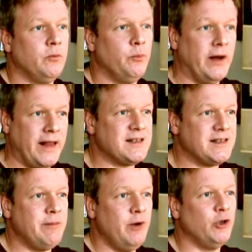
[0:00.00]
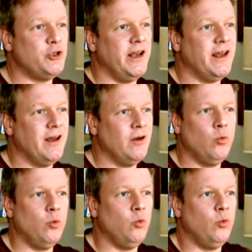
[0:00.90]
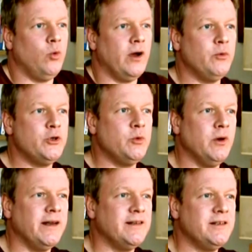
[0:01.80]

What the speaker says: By that same logic, why would you mind?